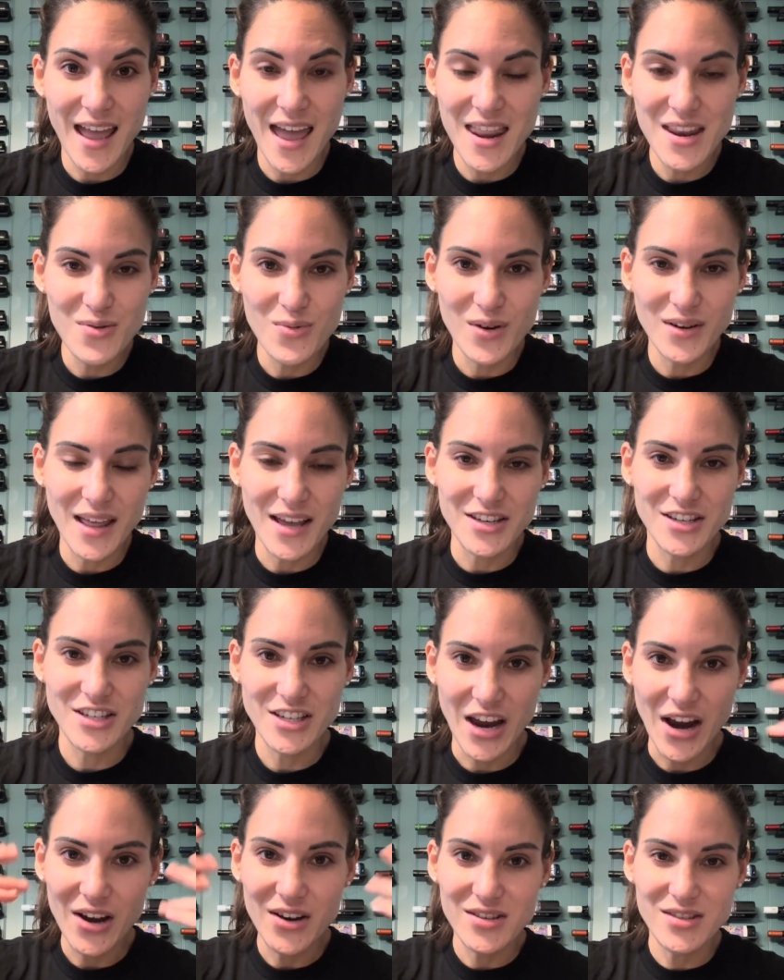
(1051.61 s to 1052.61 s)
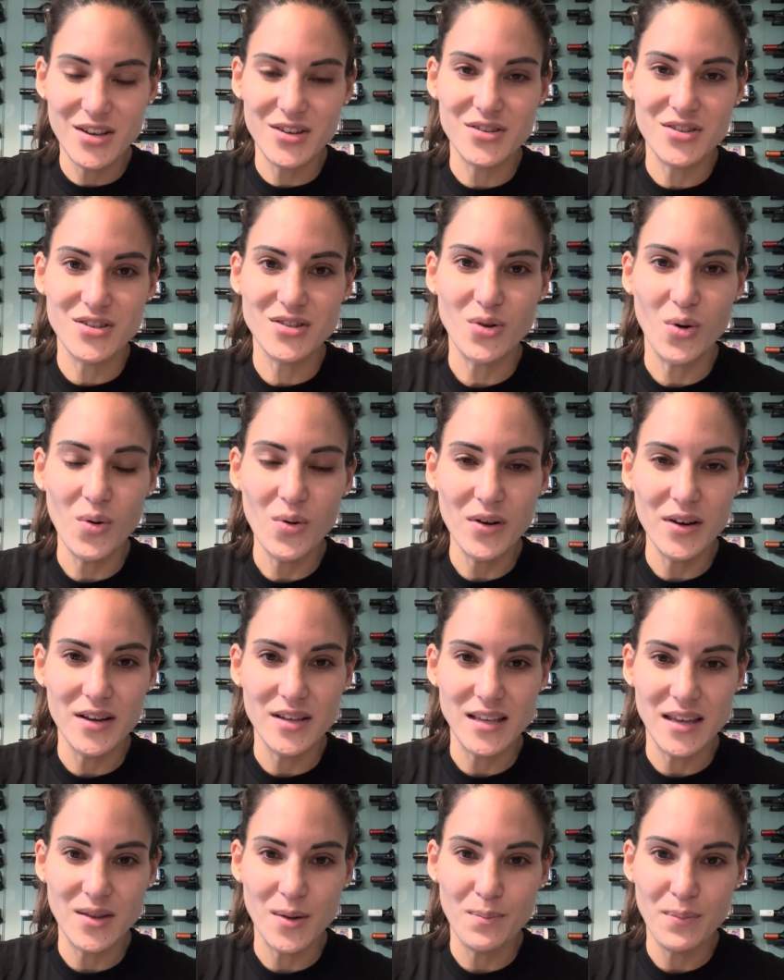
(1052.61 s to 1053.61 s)
anyone that shares their
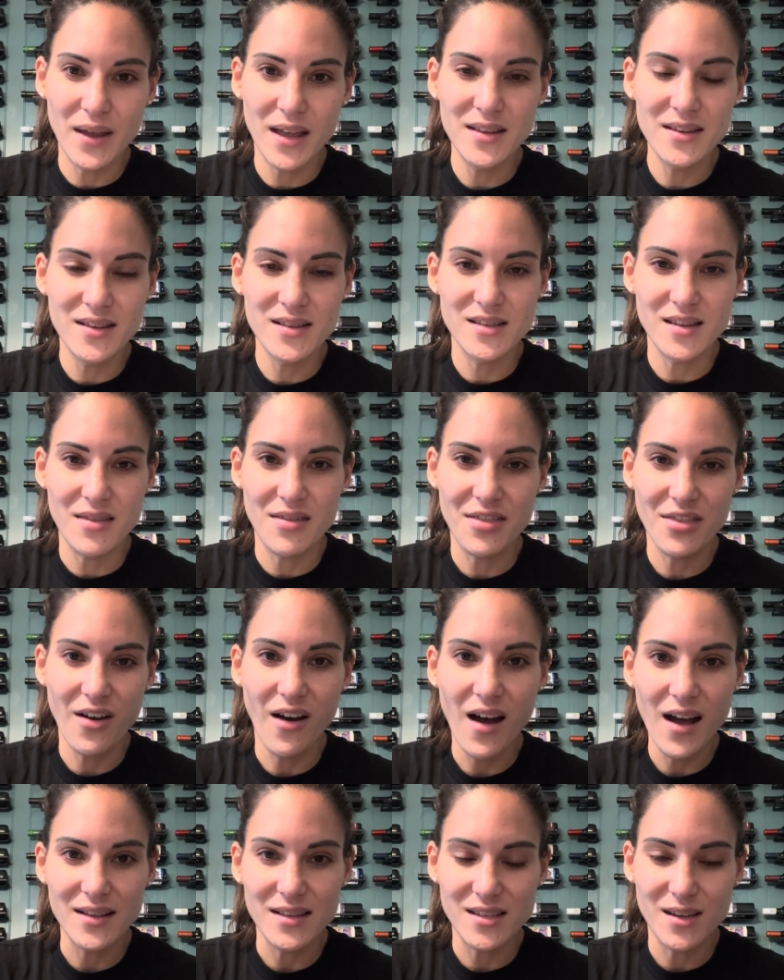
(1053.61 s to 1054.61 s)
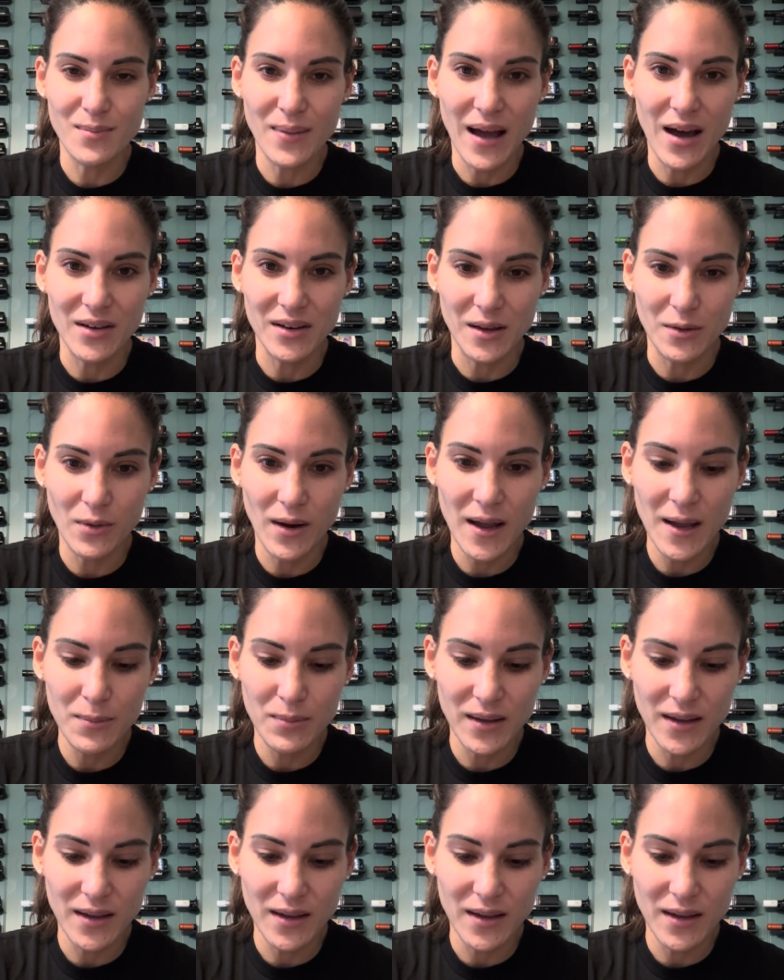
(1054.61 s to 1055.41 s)
stories and opinions and thoughts about it, right?